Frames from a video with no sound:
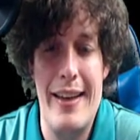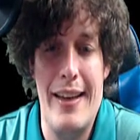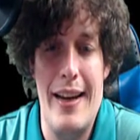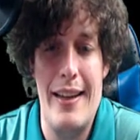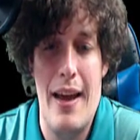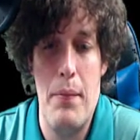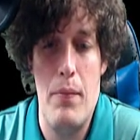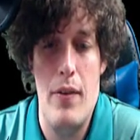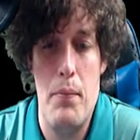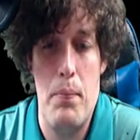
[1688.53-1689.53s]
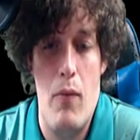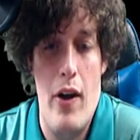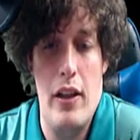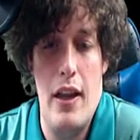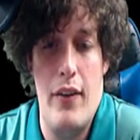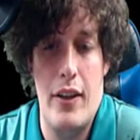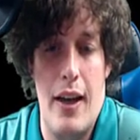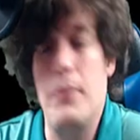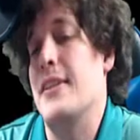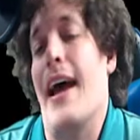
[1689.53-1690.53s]
headed that rarely ever
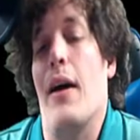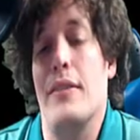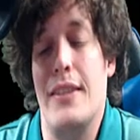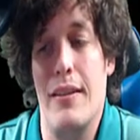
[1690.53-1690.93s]
comes out.